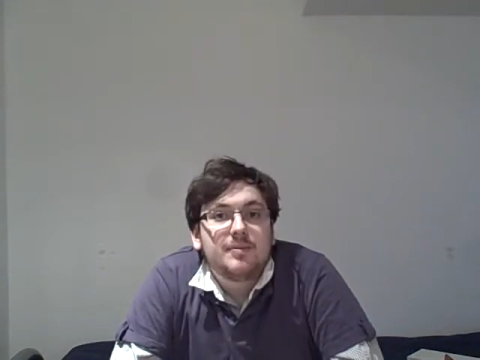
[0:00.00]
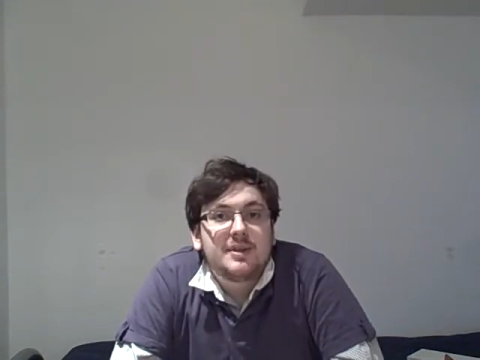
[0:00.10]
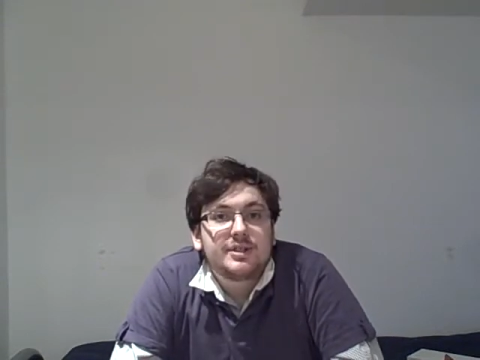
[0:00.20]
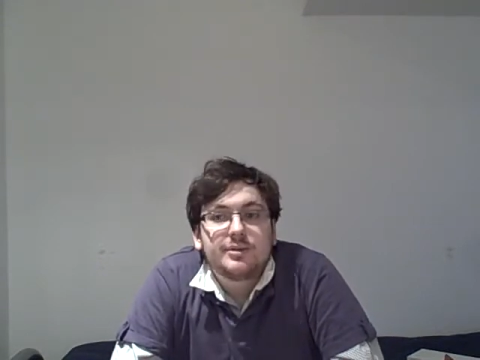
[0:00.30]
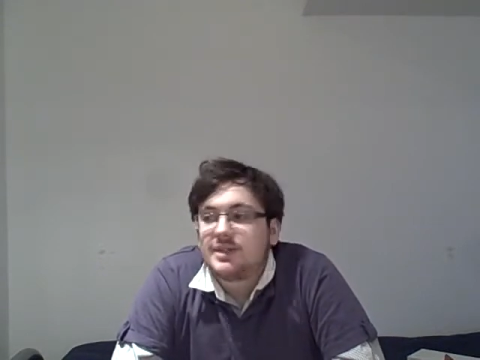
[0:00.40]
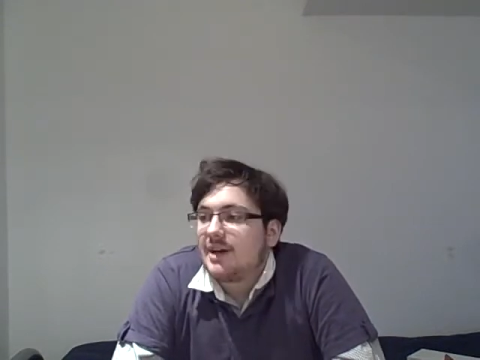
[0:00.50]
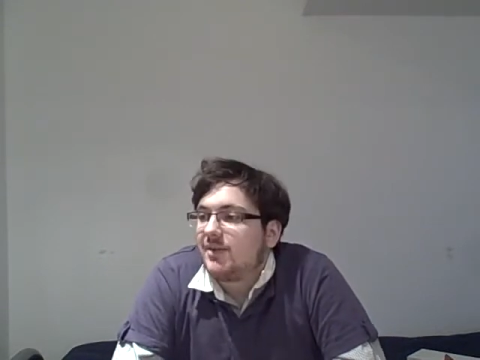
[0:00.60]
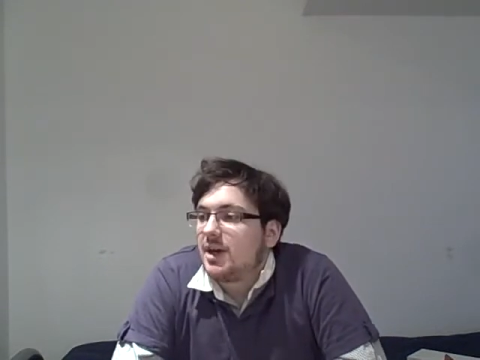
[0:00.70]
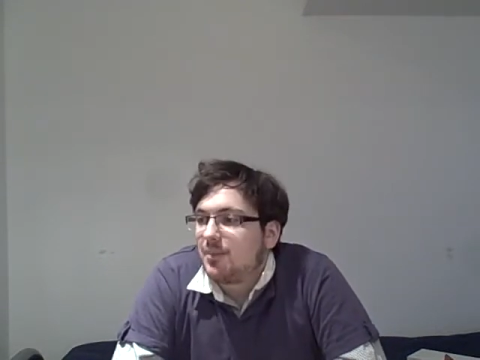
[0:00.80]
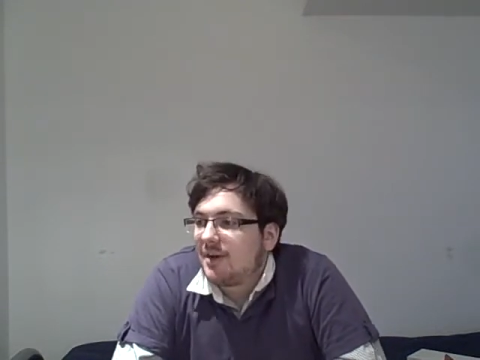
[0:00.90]
This was
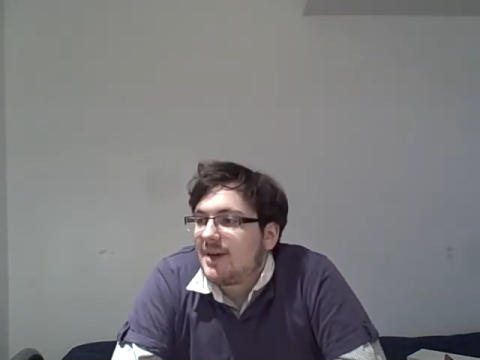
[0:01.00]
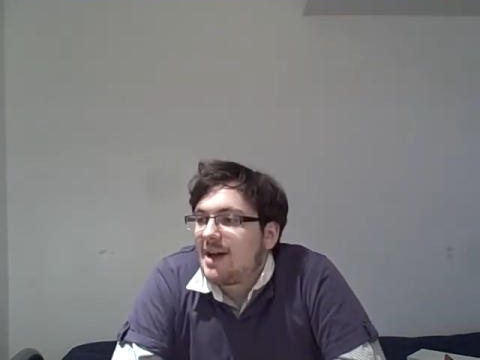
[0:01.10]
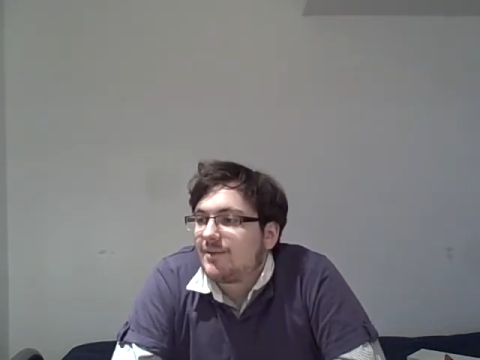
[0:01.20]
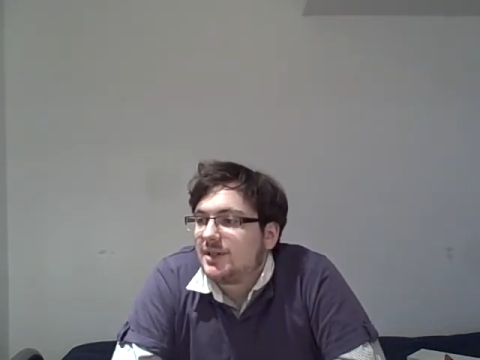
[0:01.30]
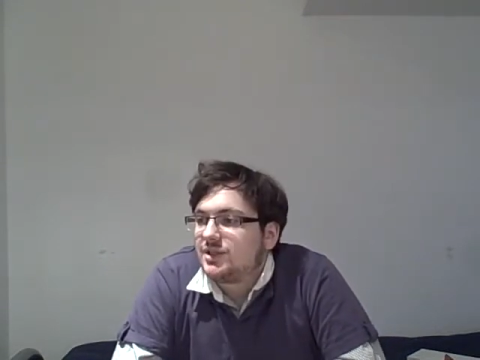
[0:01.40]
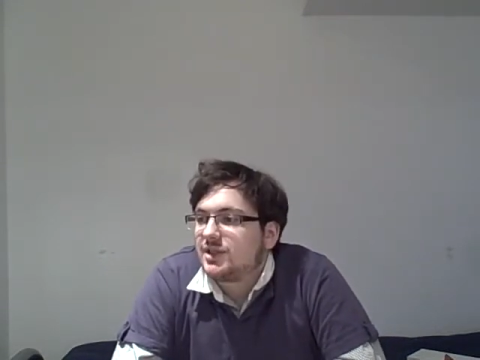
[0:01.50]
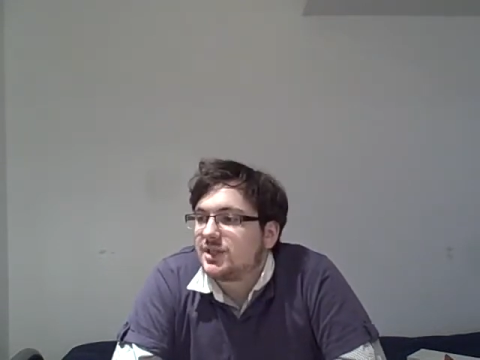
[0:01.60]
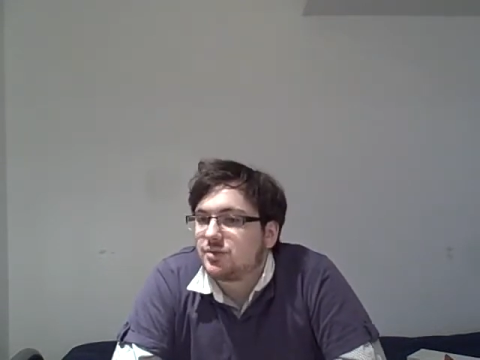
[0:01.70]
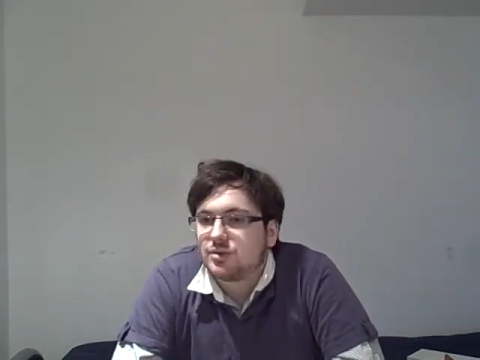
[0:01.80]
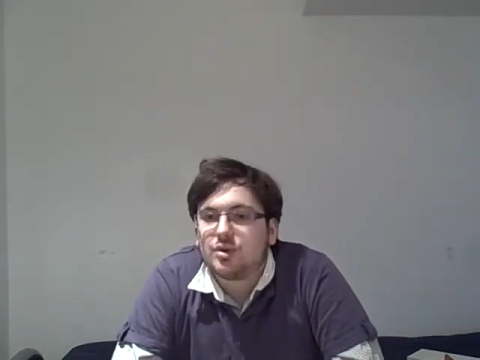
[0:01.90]
definitely above average.
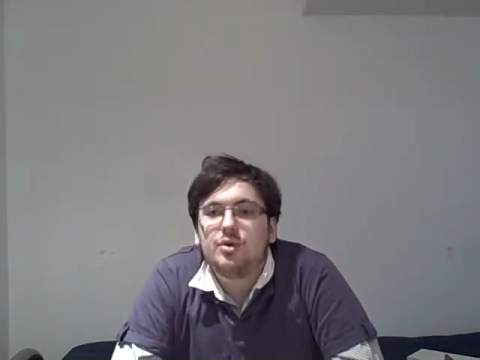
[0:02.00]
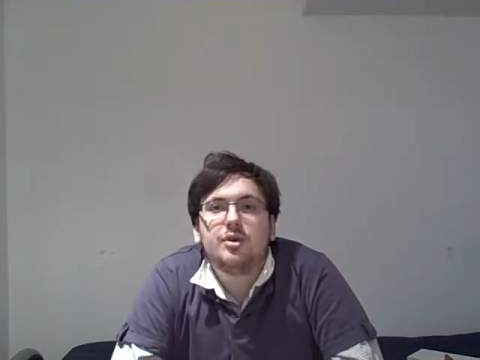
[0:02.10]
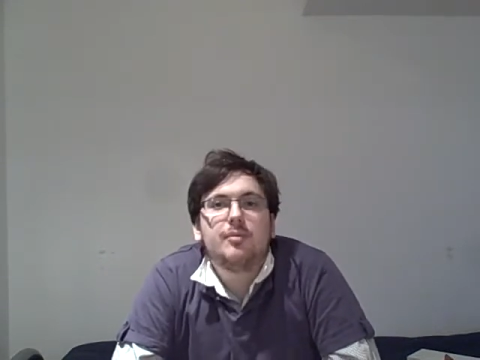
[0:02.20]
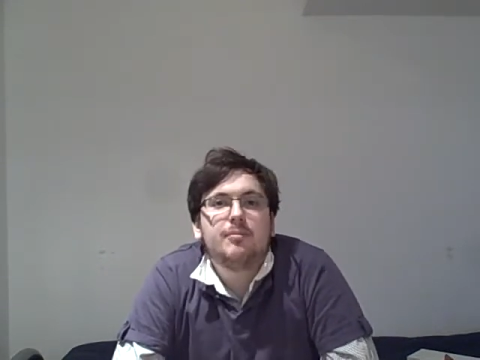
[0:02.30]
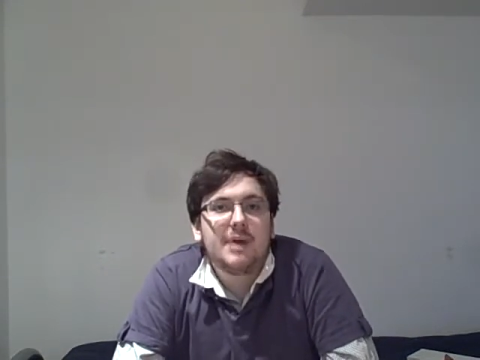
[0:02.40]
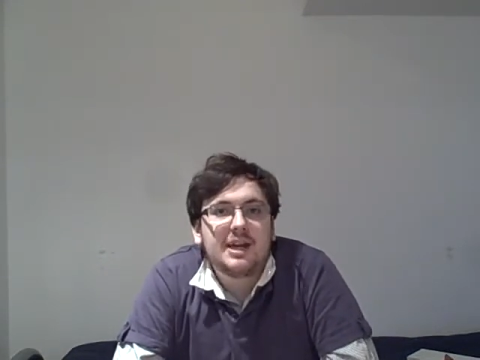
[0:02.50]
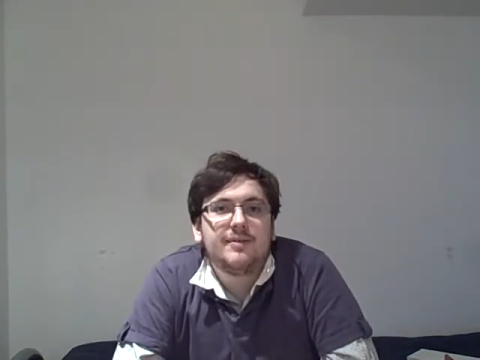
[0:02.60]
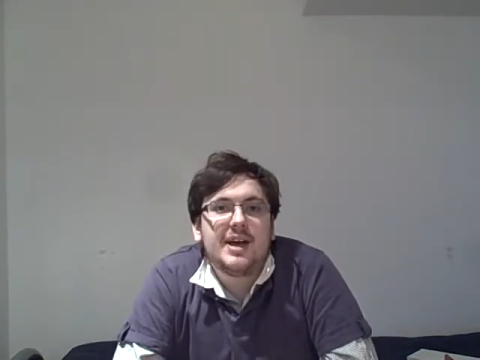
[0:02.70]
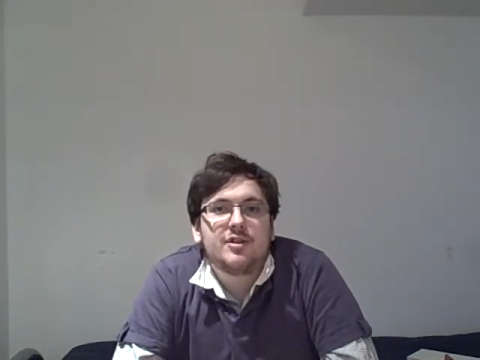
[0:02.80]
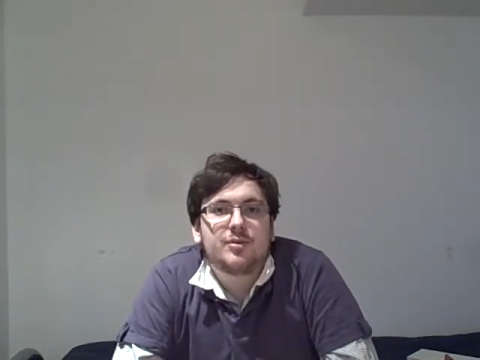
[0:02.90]
This was good main
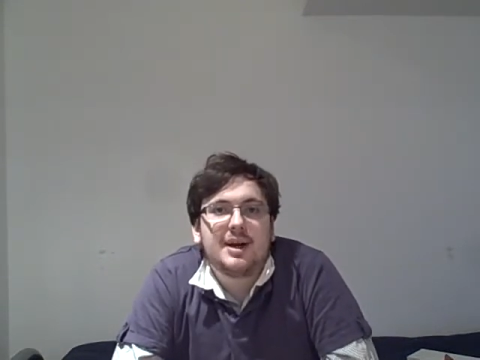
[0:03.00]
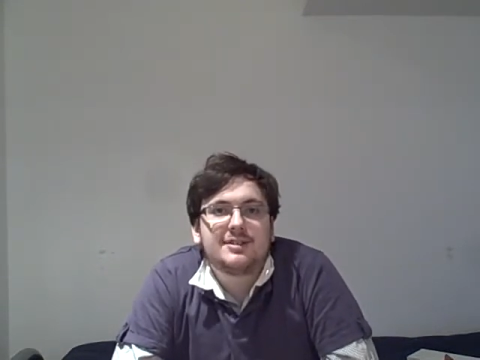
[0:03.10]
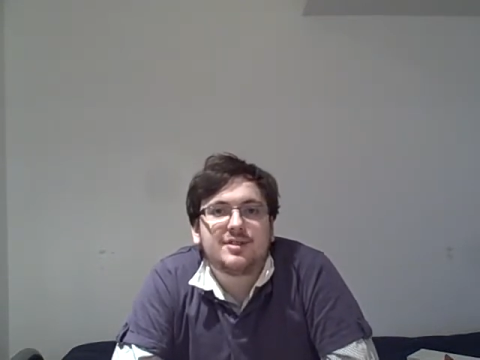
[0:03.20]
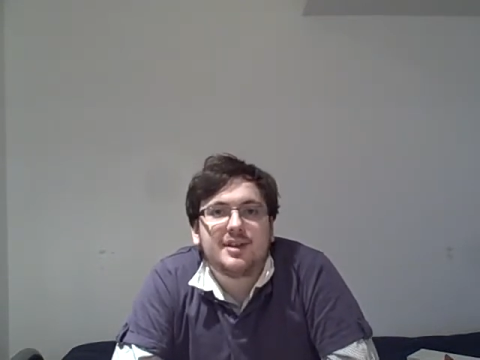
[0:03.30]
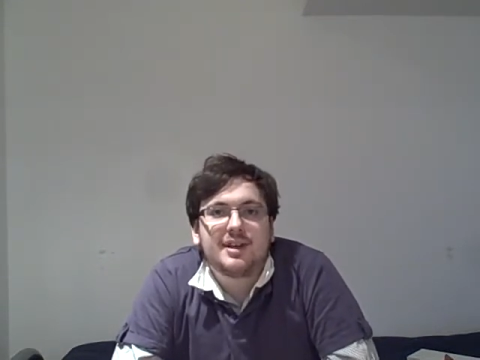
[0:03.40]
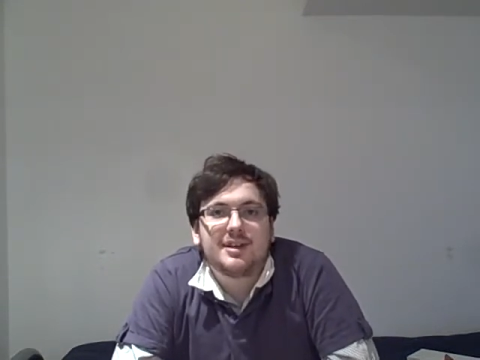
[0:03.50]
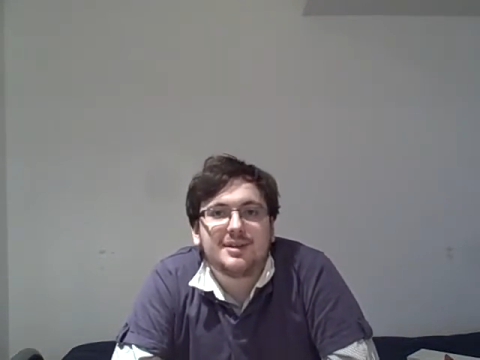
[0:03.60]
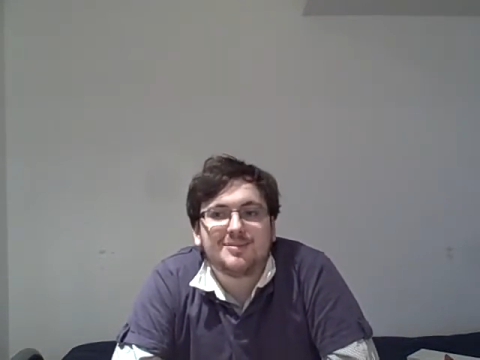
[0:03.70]
event wrestling.